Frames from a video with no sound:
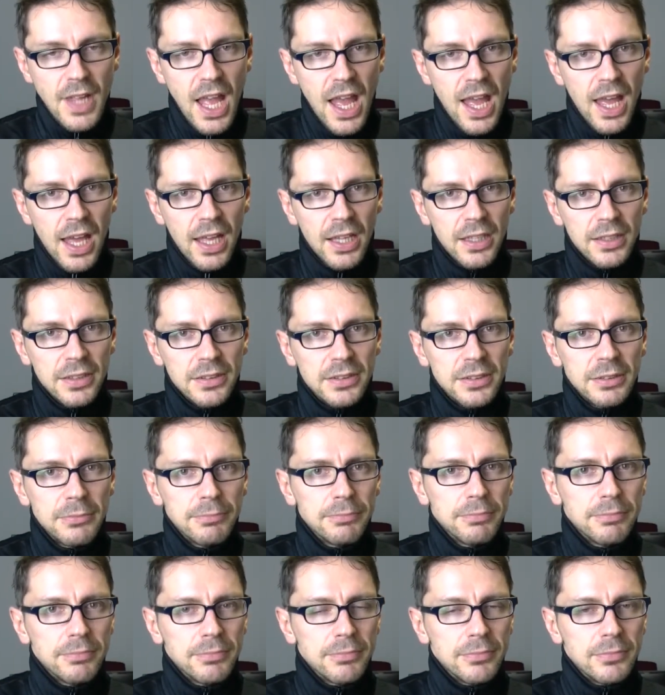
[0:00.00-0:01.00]
And
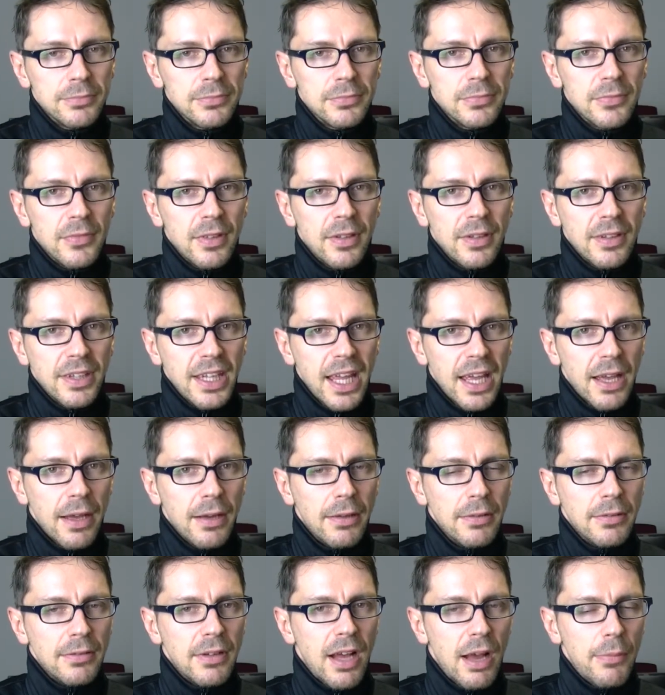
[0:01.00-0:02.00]
yeah,
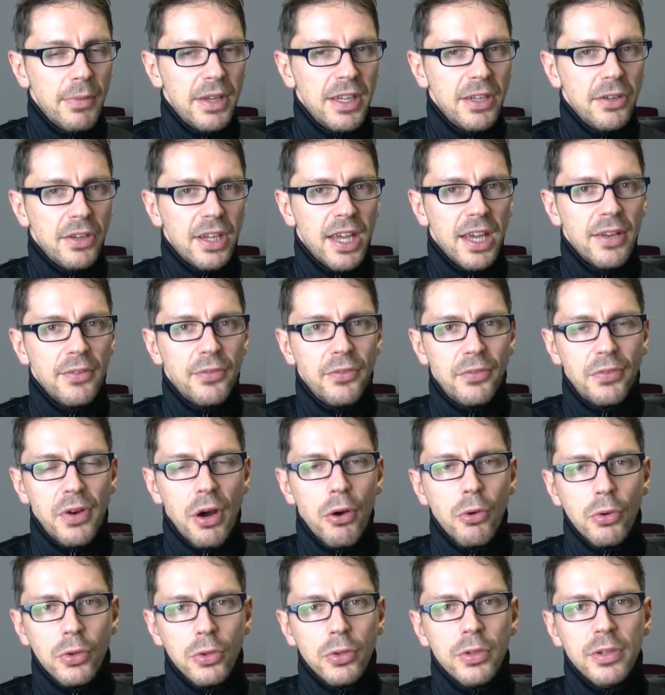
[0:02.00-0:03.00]
I mean, you can
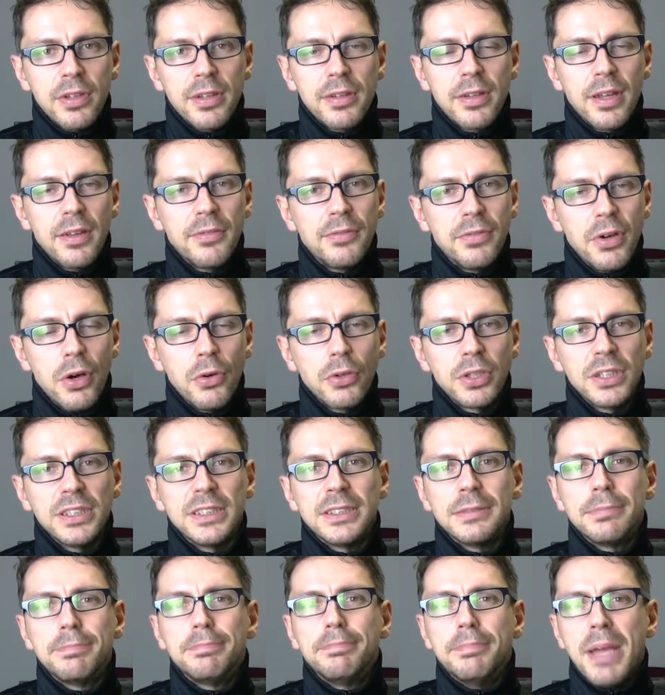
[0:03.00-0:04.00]

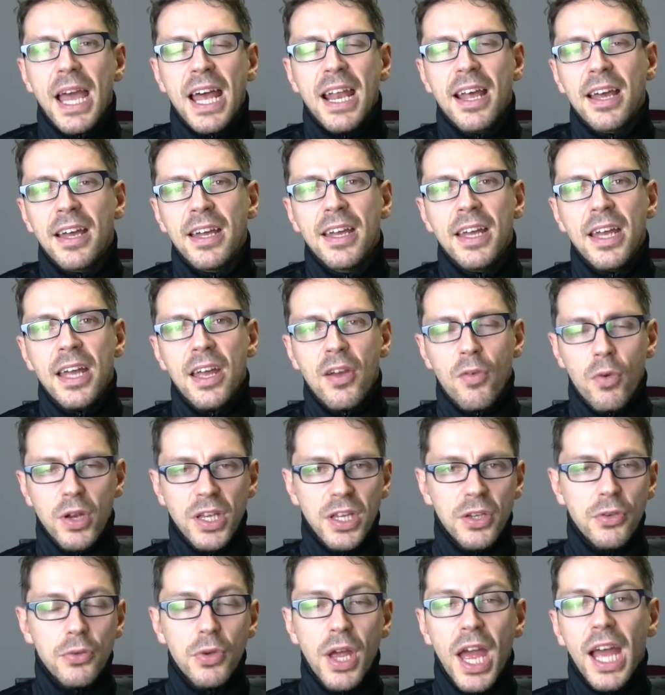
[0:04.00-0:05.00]
focus better when
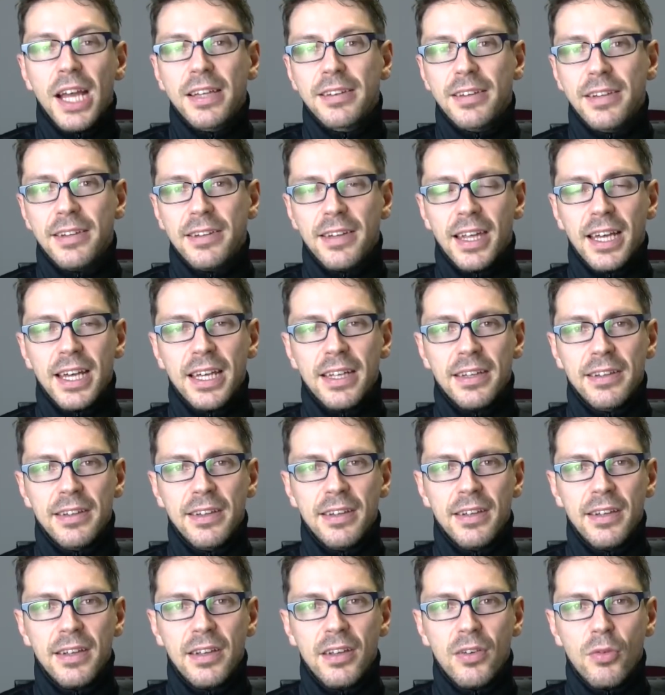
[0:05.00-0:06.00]
you do exercise,
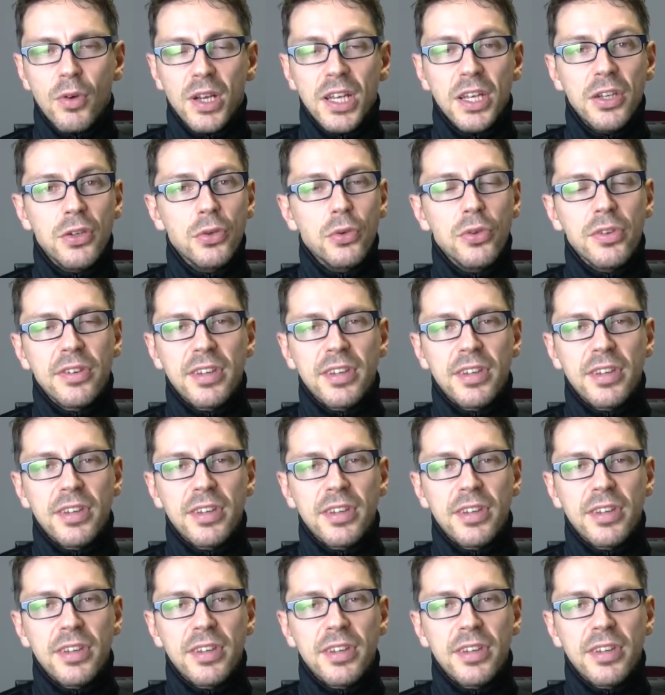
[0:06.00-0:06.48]
when you do